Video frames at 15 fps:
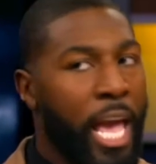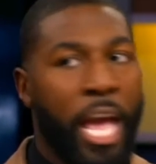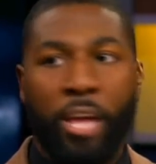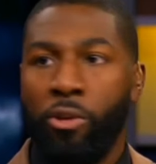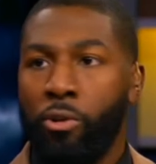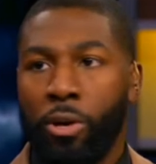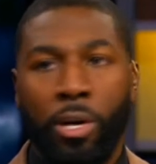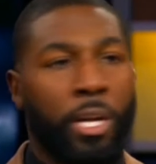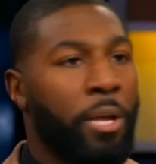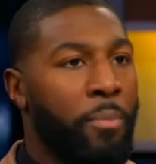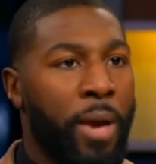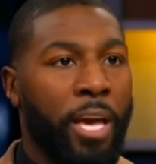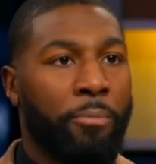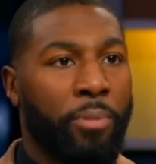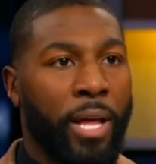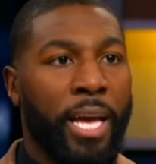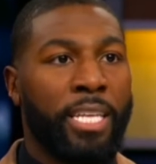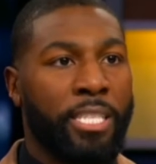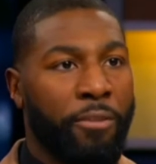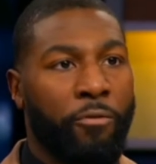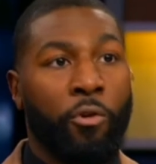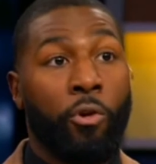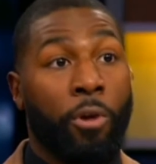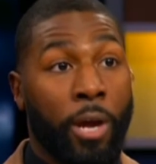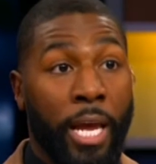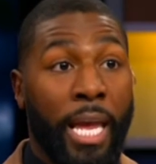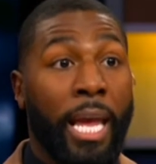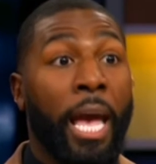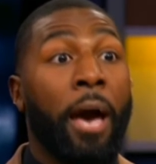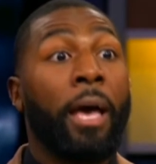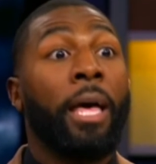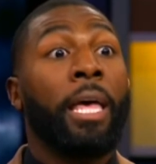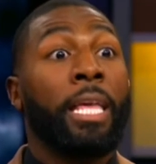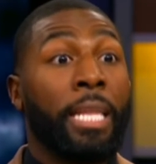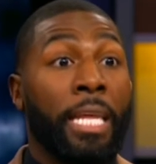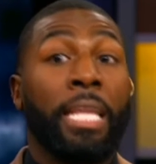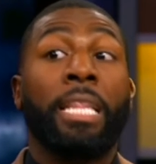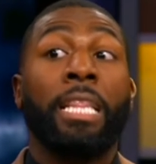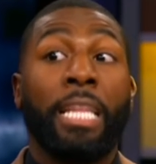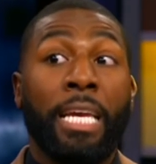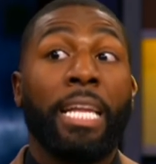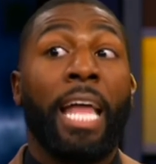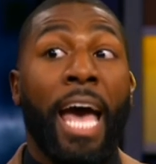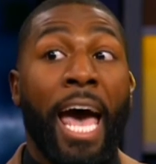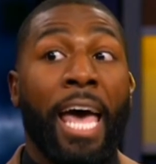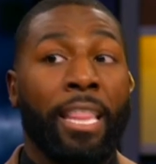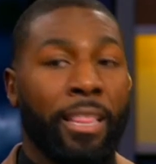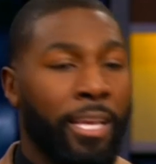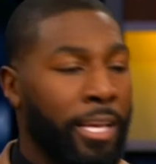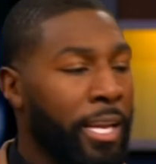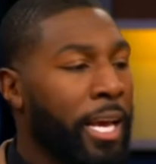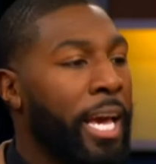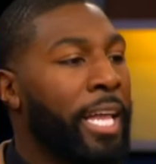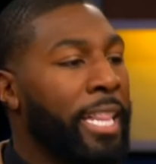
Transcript: and you're going to make plays if you're a, an elite athlete.